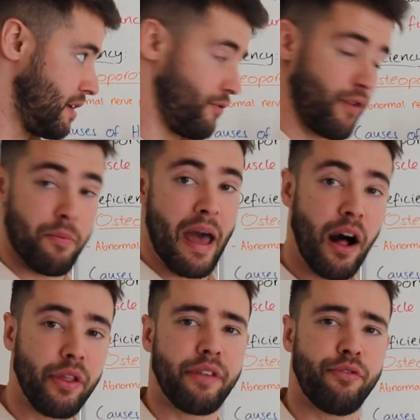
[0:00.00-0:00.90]
from
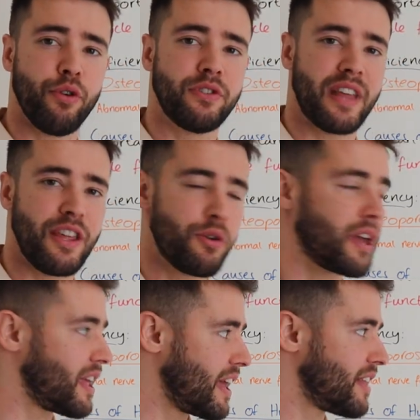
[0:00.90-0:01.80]
healthy foods that you
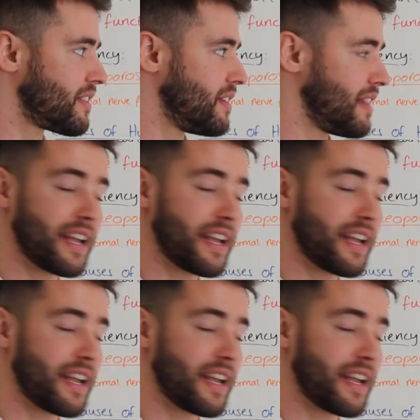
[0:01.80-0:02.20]
can get.